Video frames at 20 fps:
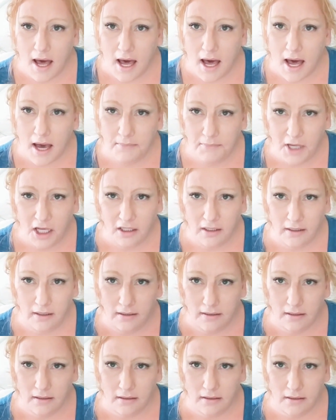I'm not
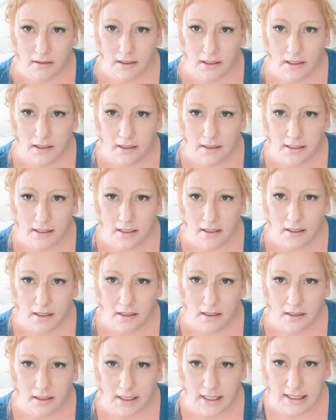gonna
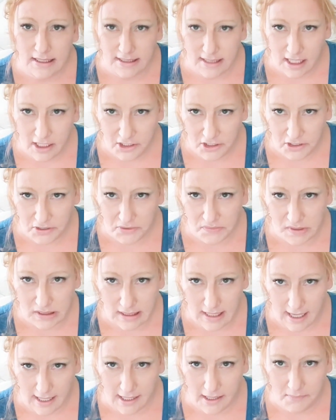continue
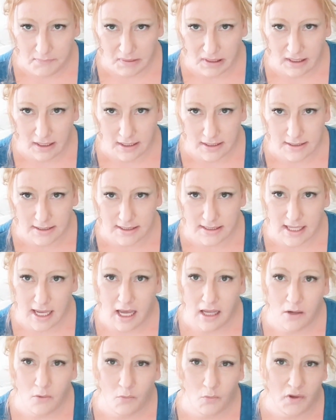today because
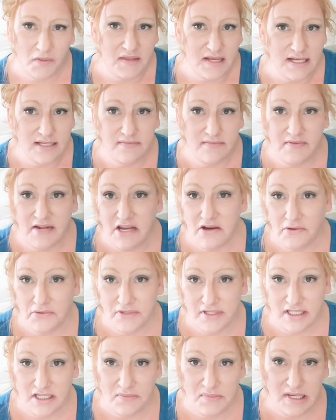I don't want these
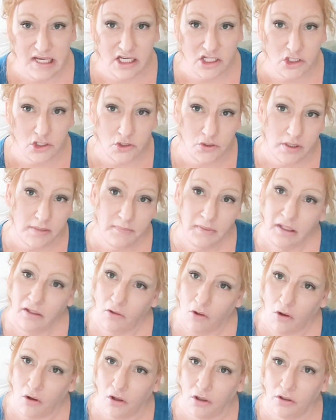videos to be extremely
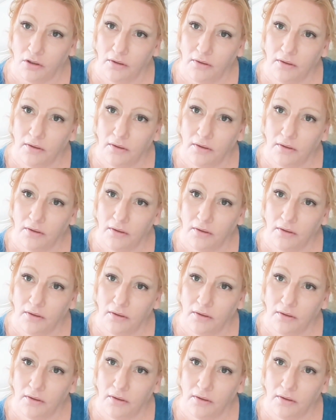long.